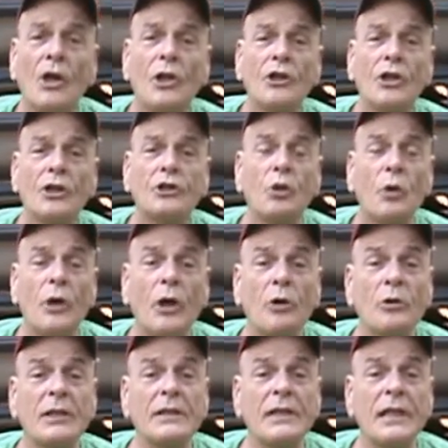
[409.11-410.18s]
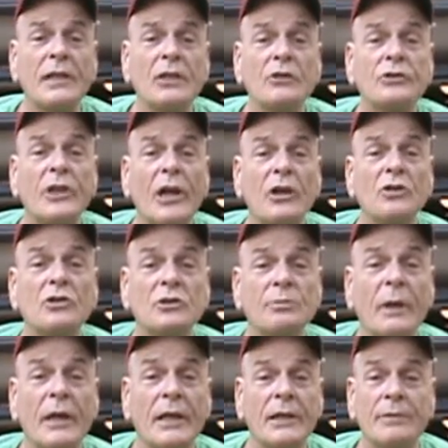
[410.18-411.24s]
The Toyota dealer tells
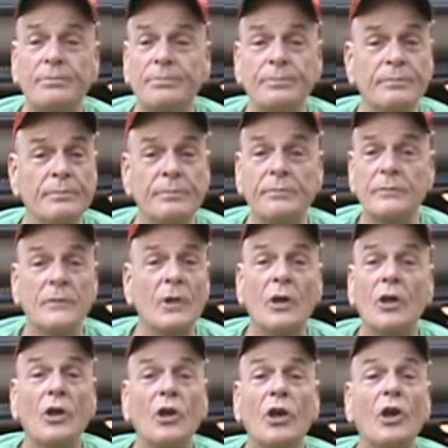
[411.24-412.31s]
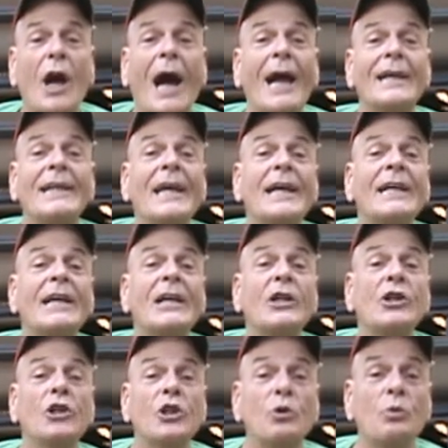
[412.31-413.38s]
me I can't get
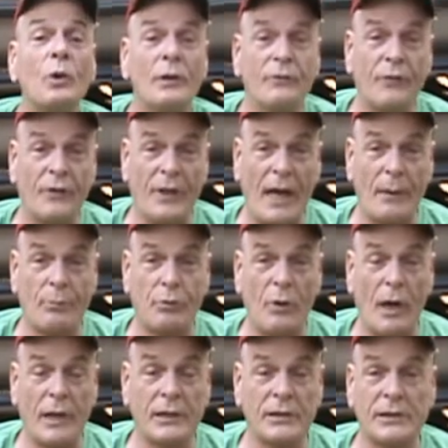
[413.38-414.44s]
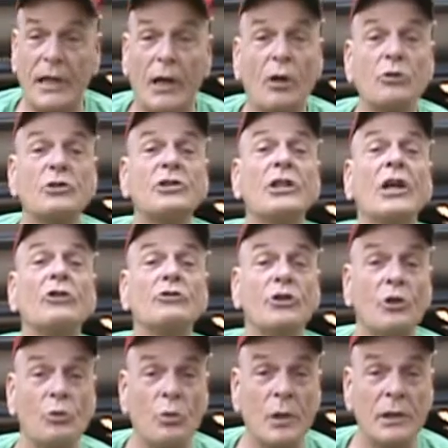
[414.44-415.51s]
a new one for that price. They don't sell
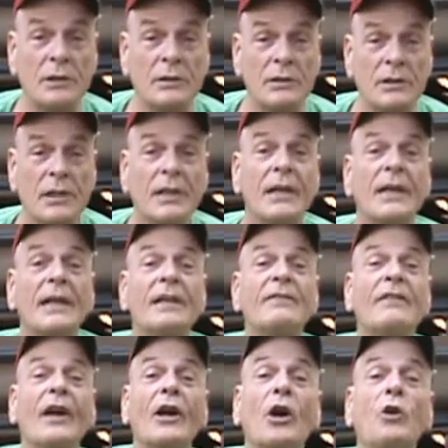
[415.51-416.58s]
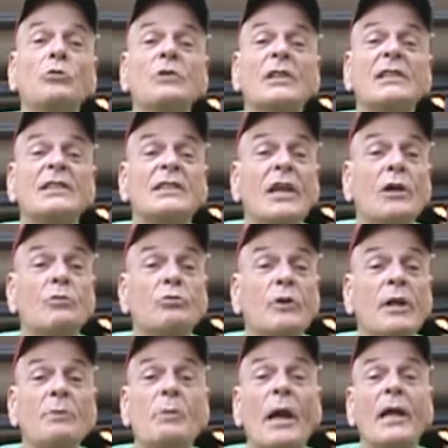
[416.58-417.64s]
new ones. They only sell
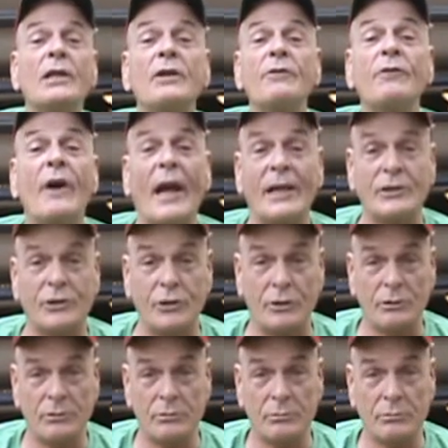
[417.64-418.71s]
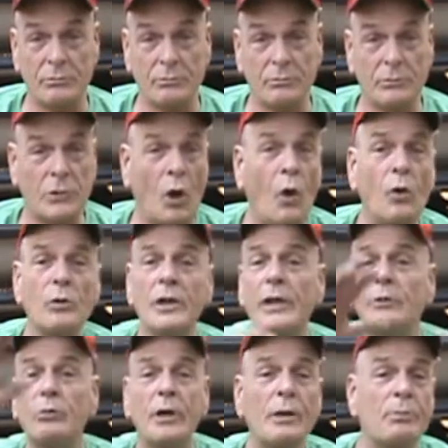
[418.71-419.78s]
remanufactured,
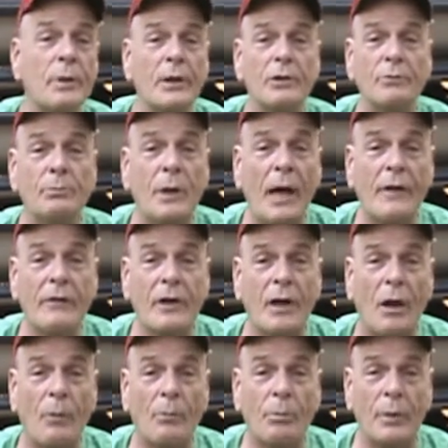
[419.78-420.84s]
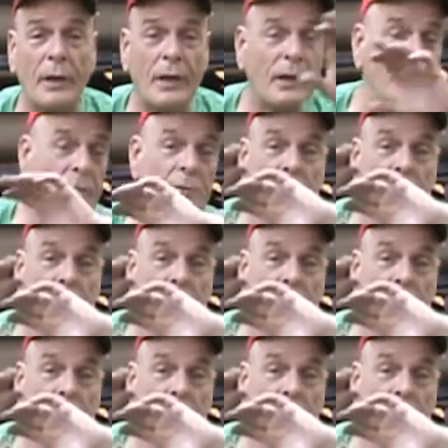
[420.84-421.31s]
totally rebuilt by the company,